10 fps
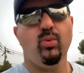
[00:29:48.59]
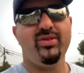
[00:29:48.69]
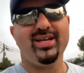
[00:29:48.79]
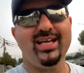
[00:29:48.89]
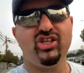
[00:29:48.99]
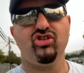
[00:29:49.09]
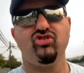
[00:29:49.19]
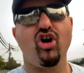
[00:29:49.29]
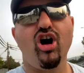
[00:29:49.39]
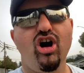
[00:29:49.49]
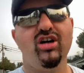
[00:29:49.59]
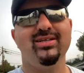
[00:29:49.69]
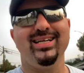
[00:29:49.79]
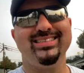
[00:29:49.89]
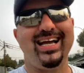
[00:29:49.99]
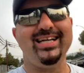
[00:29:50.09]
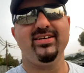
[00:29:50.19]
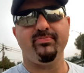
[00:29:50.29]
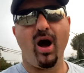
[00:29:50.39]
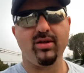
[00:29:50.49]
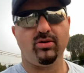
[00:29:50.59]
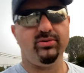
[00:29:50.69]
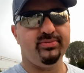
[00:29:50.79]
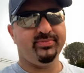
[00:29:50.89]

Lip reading: within a strong executive model.